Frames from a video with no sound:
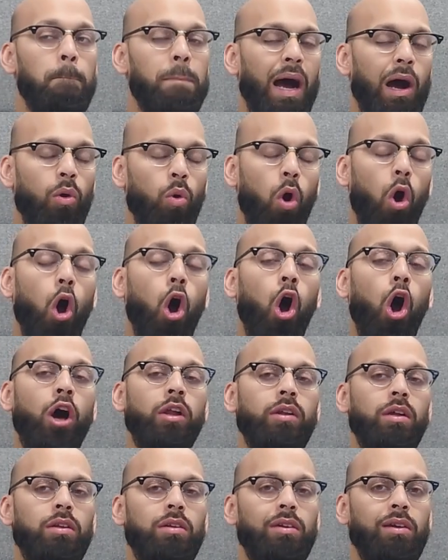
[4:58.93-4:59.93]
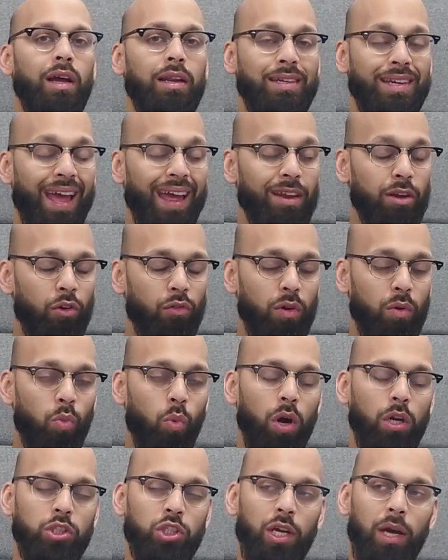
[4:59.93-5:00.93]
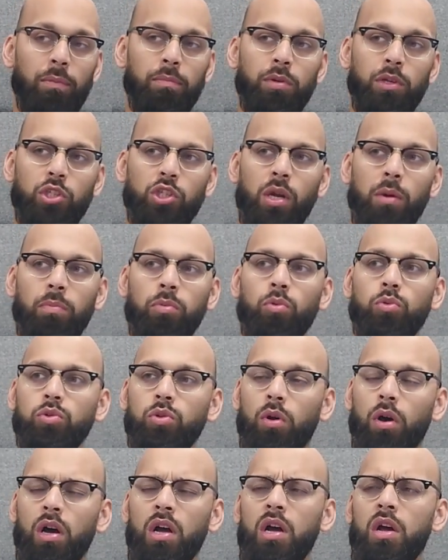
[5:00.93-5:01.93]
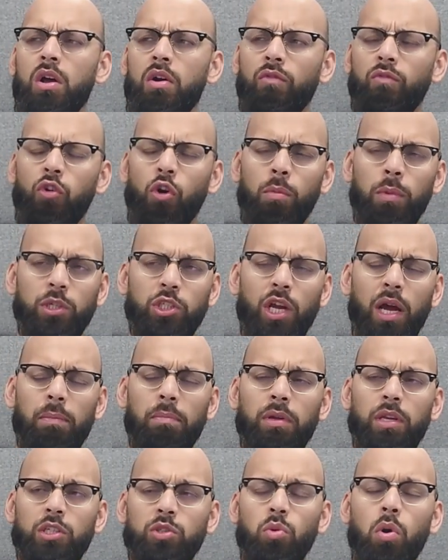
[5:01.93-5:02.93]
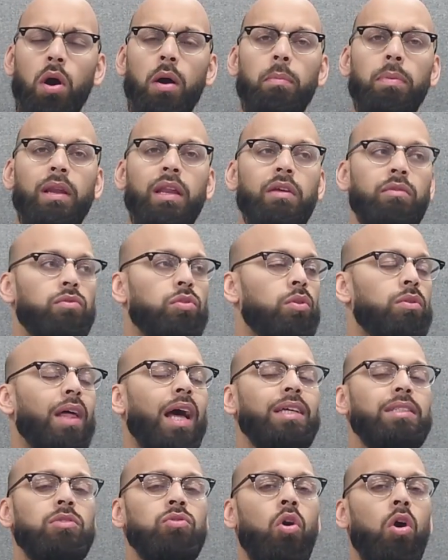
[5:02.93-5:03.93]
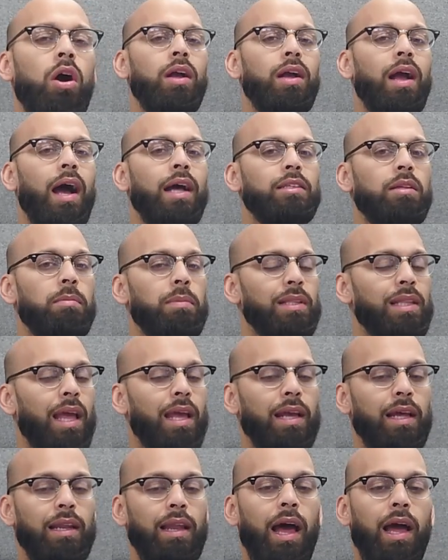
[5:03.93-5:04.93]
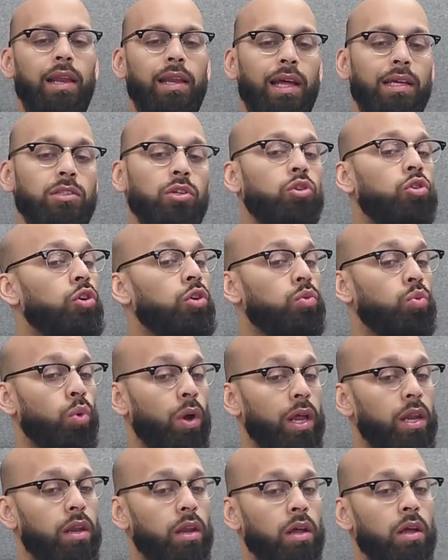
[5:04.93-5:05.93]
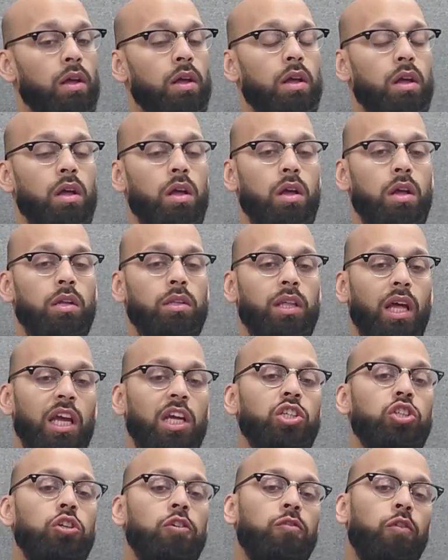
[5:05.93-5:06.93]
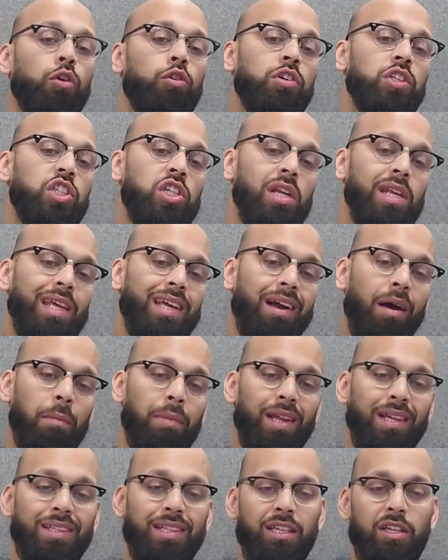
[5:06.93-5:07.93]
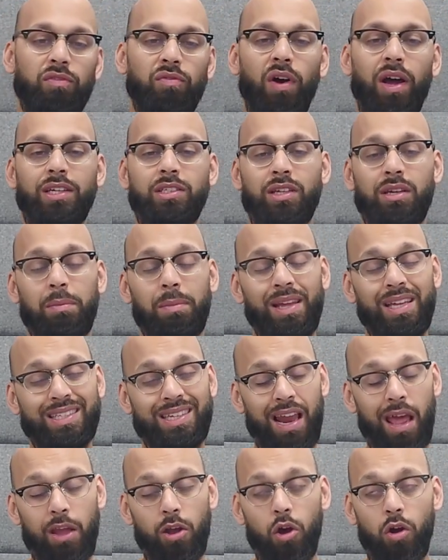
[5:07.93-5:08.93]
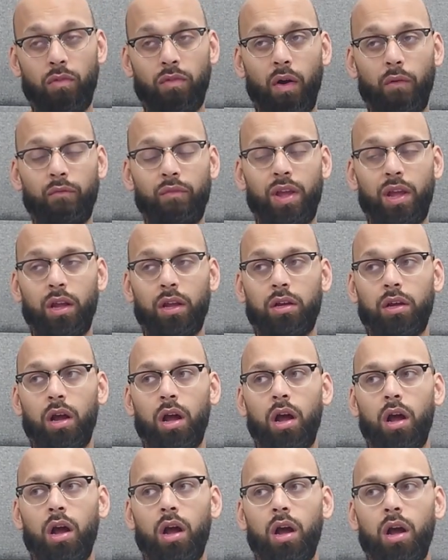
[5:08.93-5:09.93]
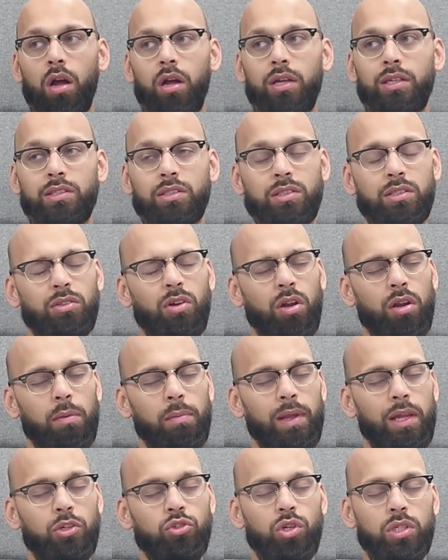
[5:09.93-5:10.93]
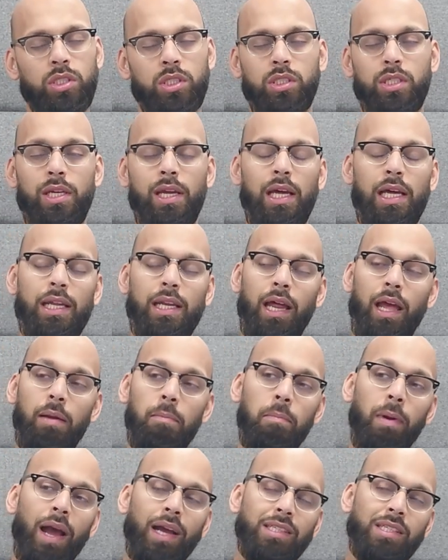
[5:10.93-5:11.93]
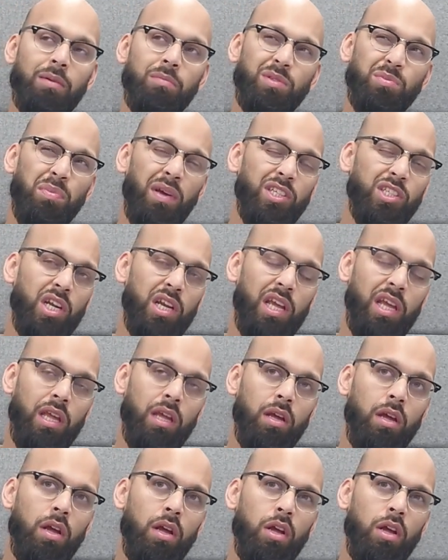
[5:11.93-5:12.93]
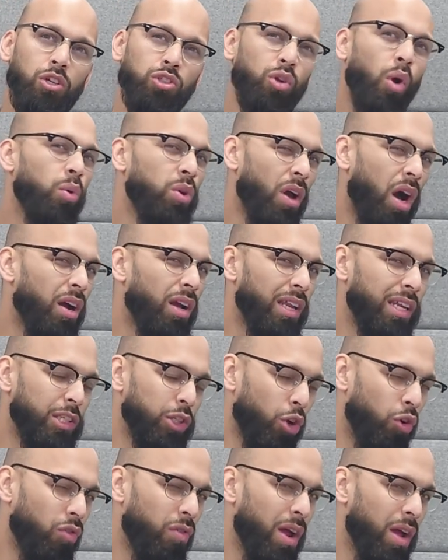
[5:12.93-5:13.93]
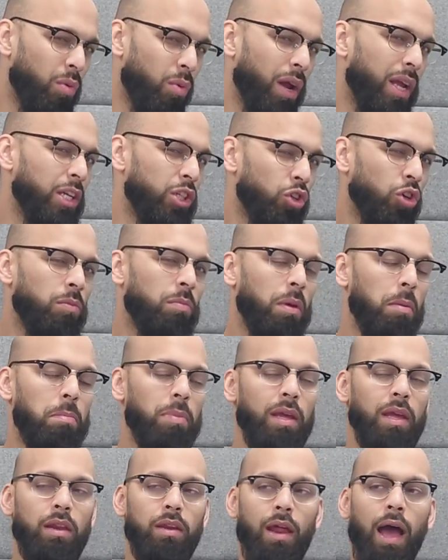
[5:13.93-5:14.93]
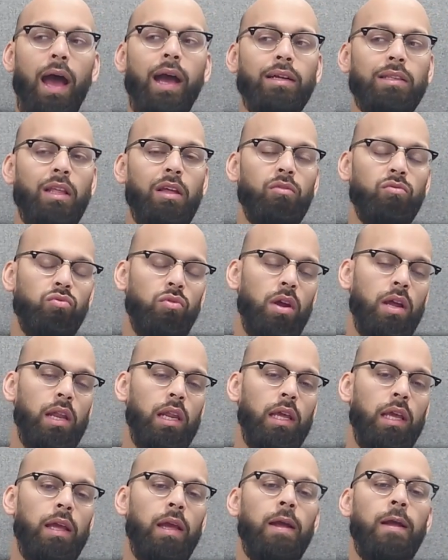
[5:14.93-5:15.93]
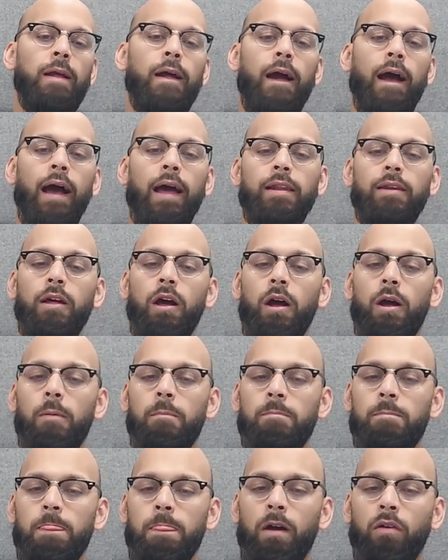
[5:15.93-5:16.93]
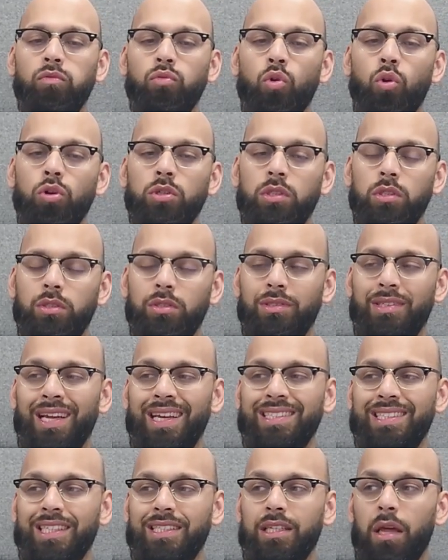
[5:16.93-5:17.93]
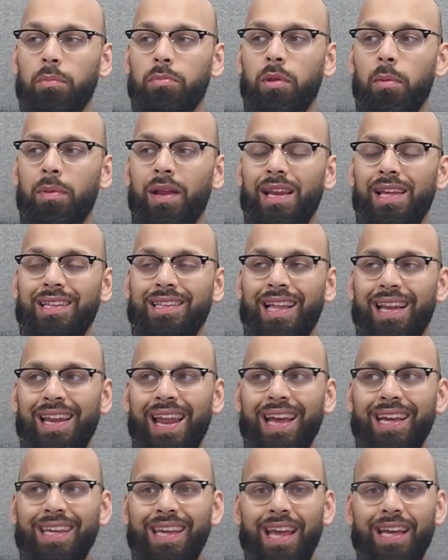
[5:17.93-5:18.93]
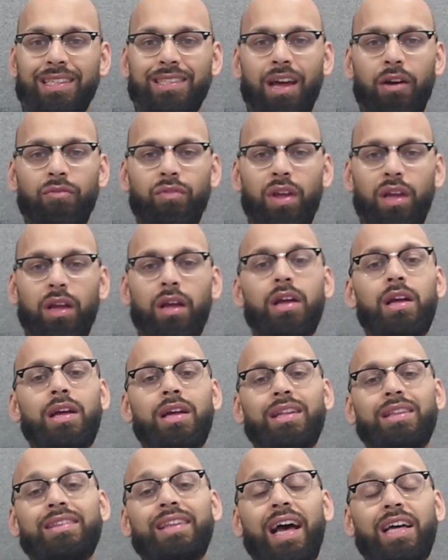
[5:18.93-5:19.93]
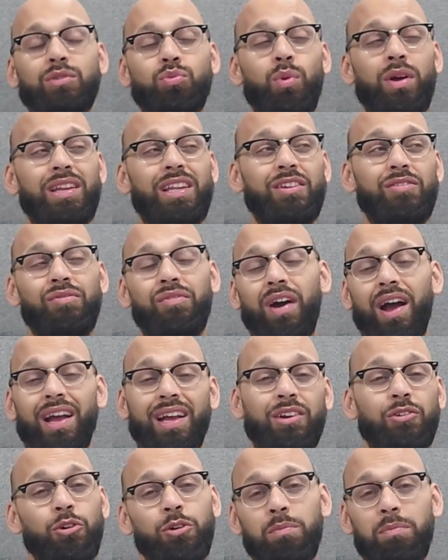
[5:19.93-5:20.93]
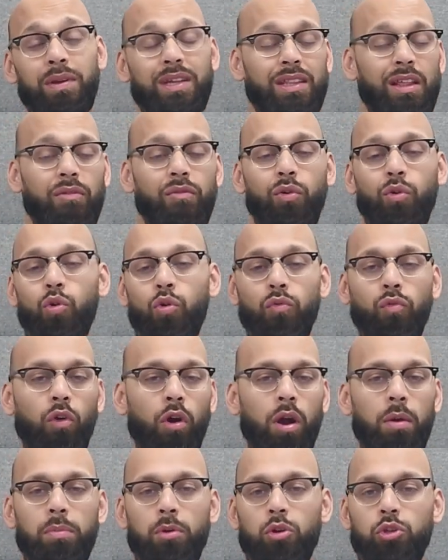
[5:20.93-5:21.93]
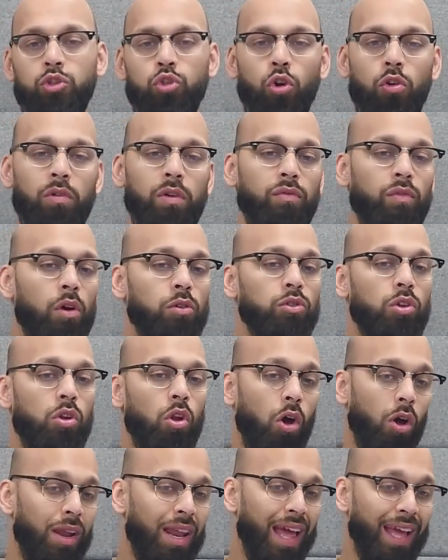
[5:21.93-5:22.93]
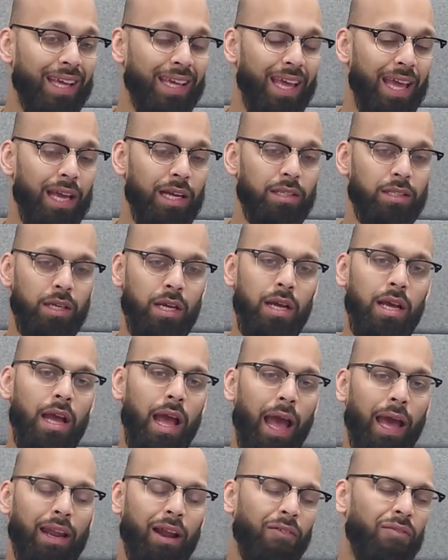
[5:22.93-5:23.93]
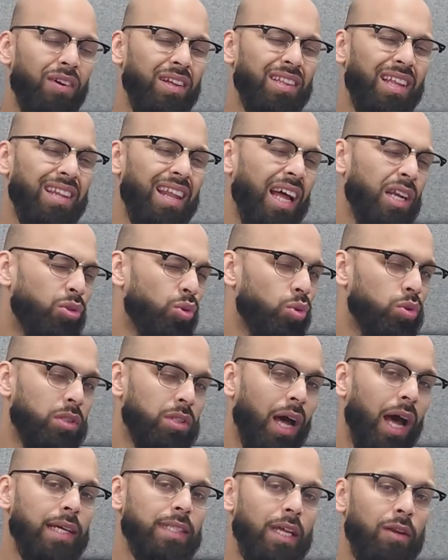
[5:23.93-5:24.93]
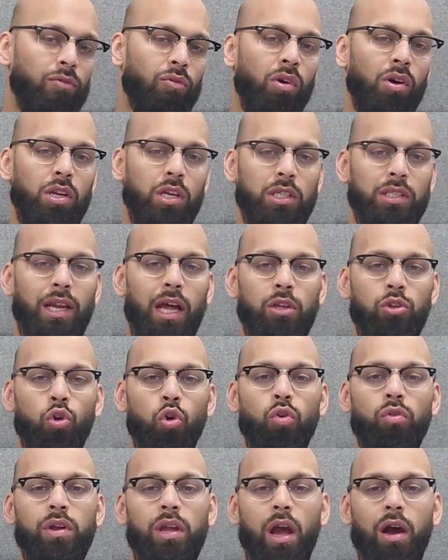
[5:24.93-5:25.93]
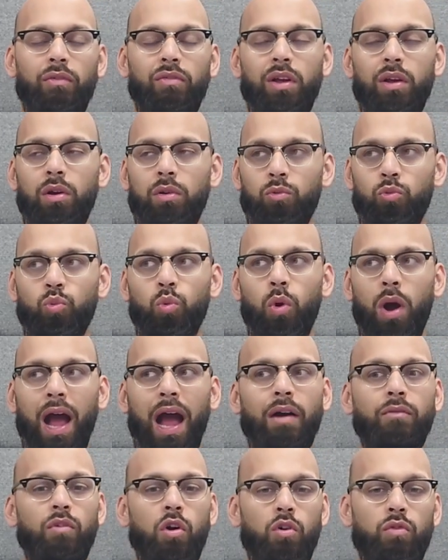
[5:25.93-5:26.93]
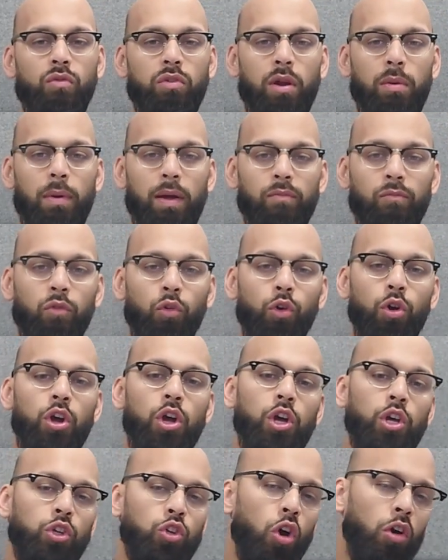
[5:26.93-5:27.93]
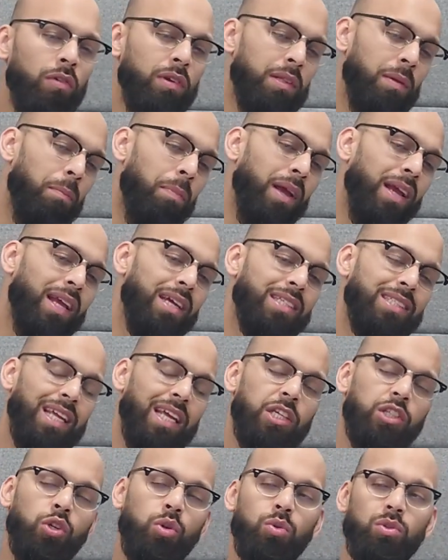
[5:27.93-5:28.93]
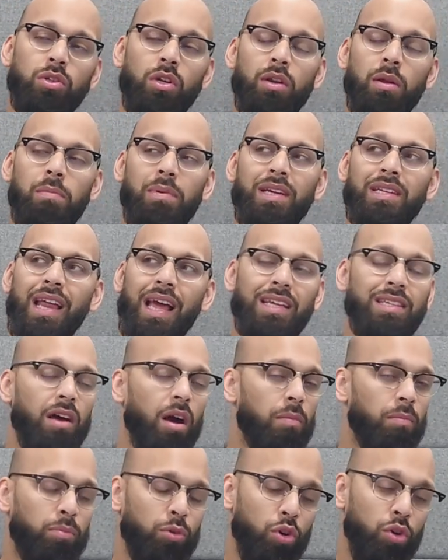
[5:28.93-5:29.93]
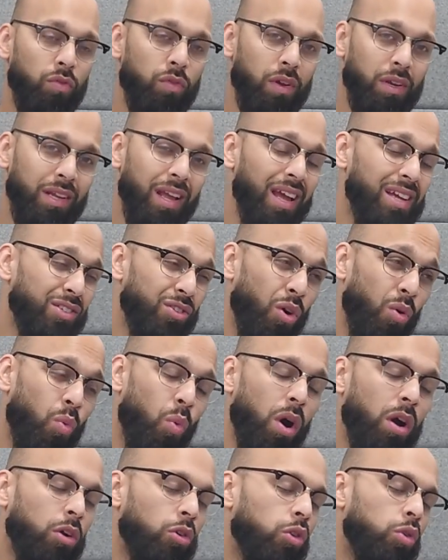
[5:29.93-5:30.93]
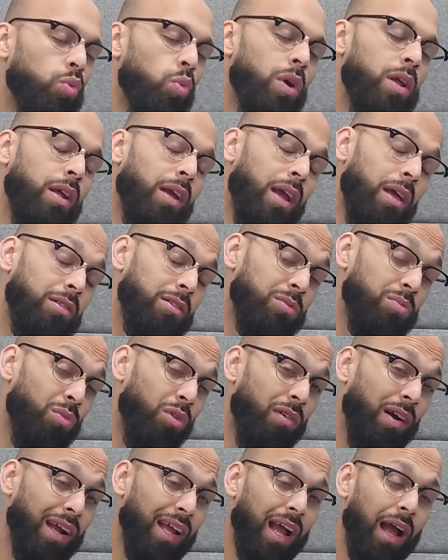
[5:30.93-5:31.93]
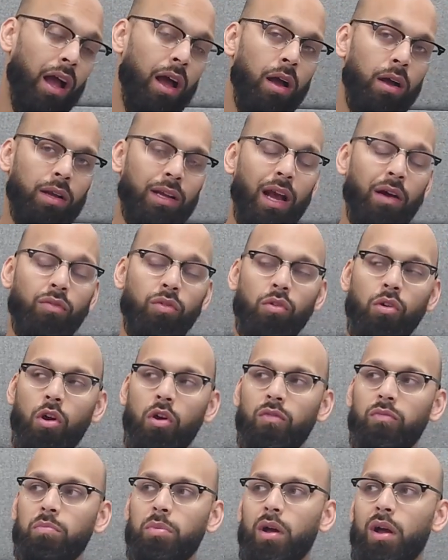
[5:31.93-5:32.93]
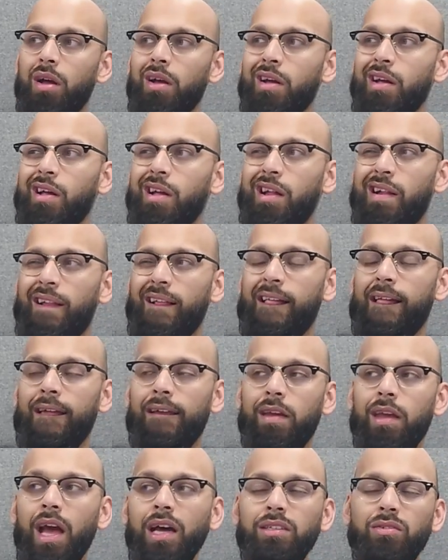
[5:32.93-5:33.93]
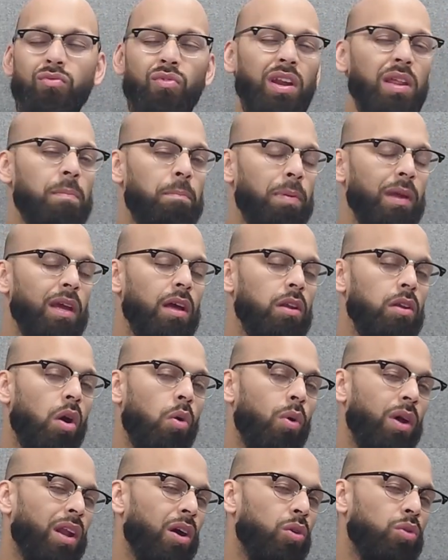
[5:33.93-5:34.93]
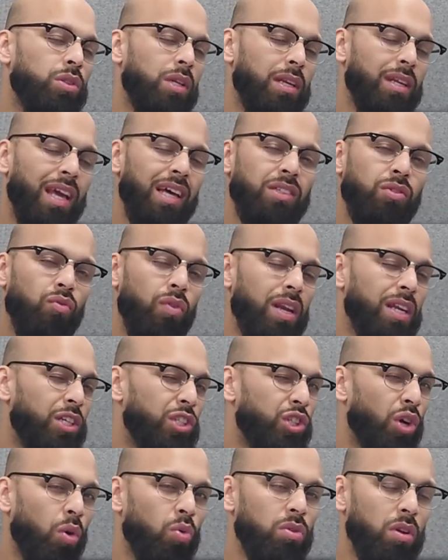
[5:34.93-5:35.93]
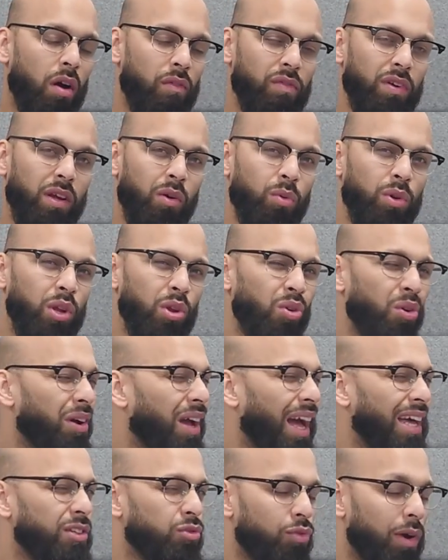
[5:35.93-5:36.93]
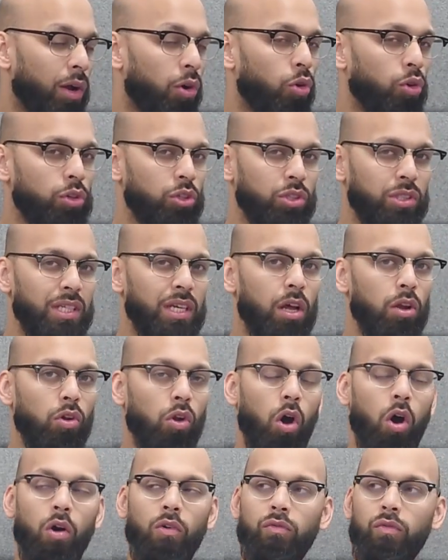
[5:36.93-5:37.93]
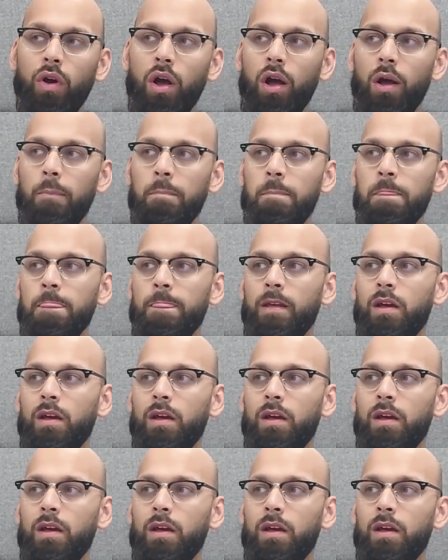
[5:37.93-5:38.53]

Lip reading: battle-hardened contender in One Championship, also a former champion as well, I believe. So that's a guy to be taken lightly. That's a good win. The issues for Christian Lee coming into this fight is going to be his layoff. I think it's going to be interesting to see how that impacts him, especially so young in his career where he should be being active really. And of course his susceptibility to leg kicks, I think that's where this fight could be difficult for him, because Iuri throws a lot of leg kicks. And I think the natural size advantage that Iuri, I think, will have over him. And for Iuri, the biggest issue is going to be that he's unproven. Yeah, he's got one good win against Murat Gafarov, but he hasn't really beaten no one else, and he hasn't really shown nothing. And when you look at his record, you see a lot of